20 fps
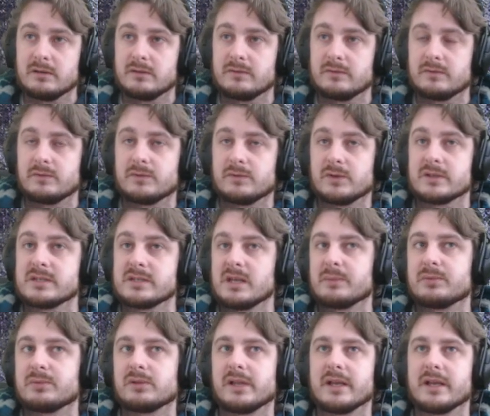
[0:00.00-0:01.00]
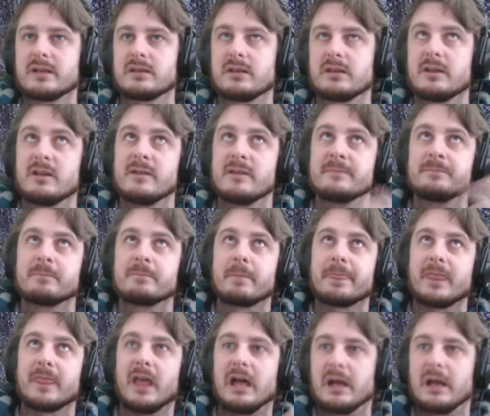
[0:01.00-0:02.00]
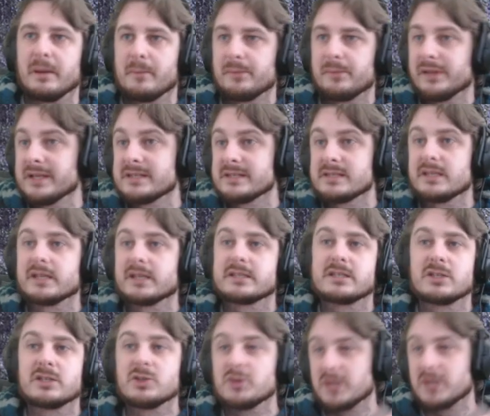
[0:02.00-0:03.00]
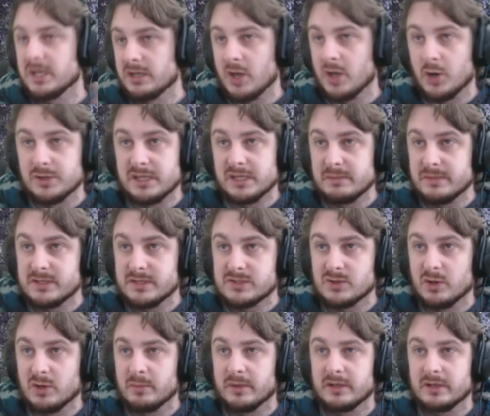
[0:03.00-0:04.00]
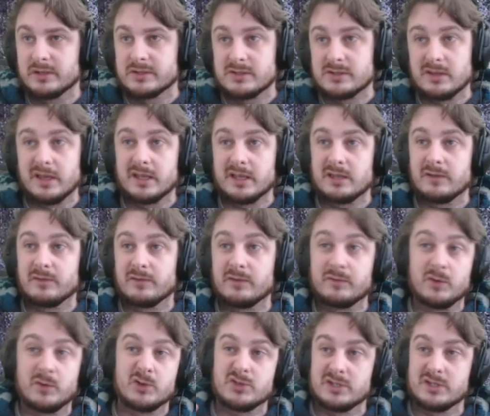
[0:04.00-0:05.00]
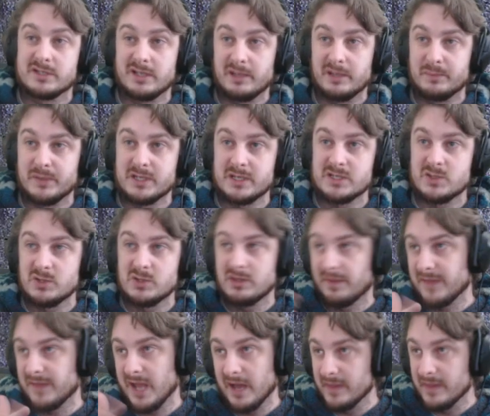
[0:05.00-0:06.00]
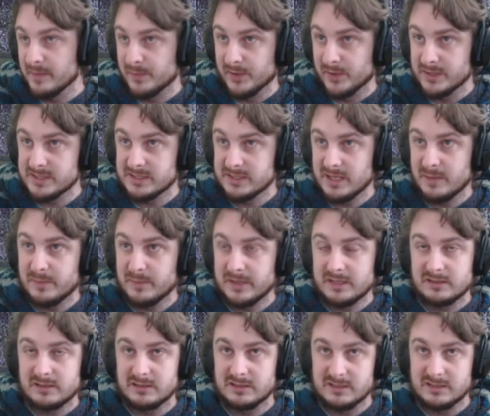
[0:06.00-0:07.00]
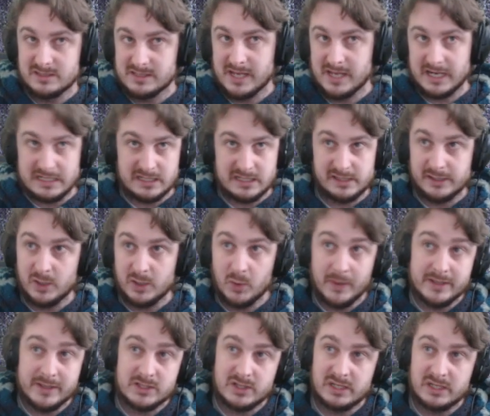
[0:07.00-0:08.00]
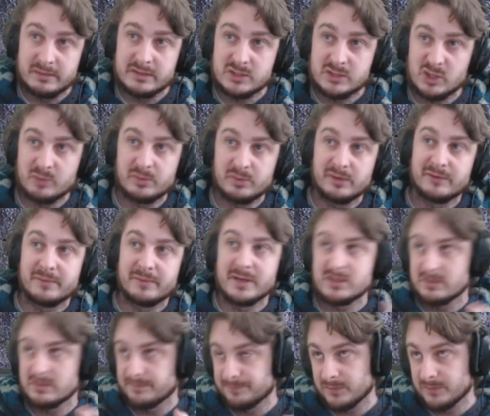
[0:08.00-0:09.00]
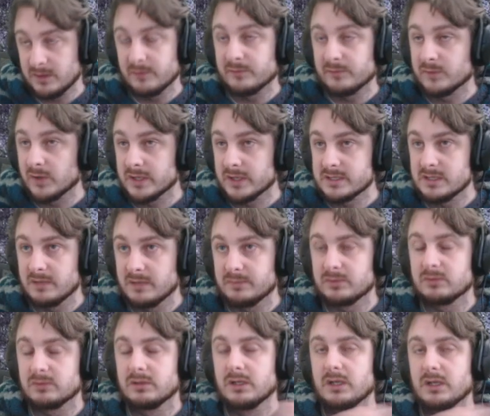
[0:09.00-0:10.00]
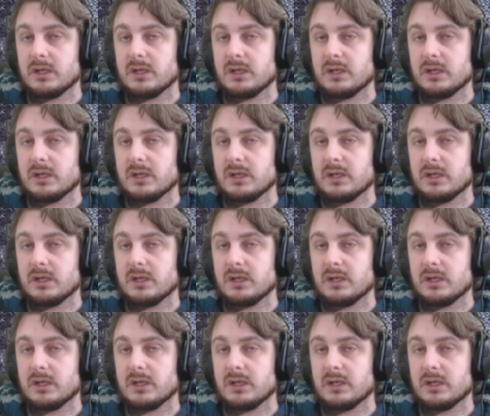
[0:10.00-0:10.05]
For example, like player selecting you can only be sober. So like if a fortune teller picks you, then the other person they pick, it's technically always going to be sober information, for example.